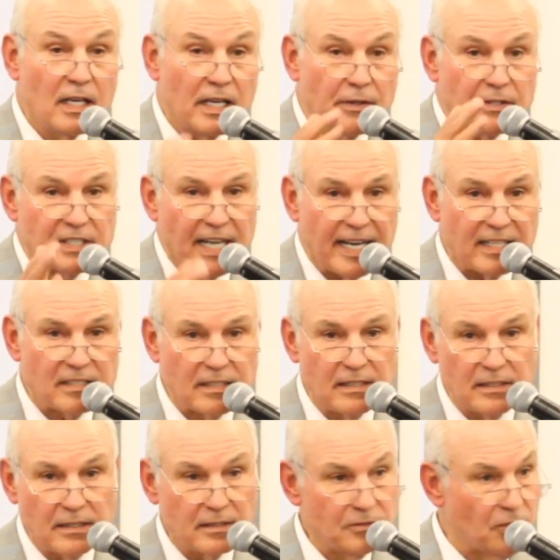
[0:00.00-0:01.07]
He was
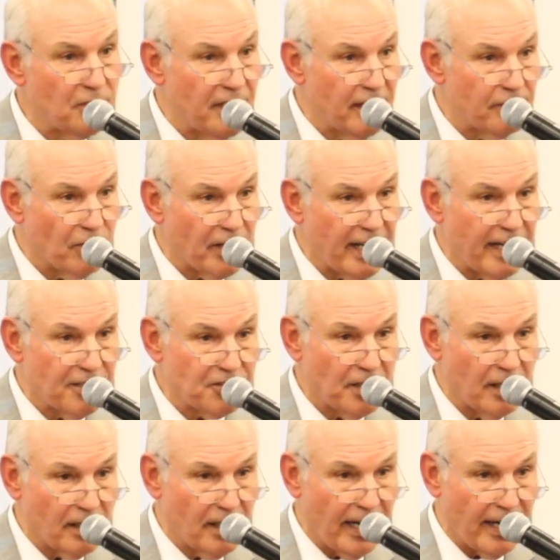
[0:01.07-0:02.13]
asked to do the
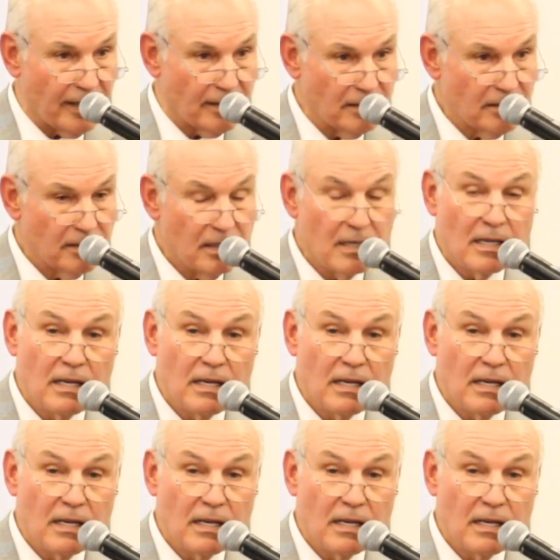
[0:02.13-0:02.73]
invocation again.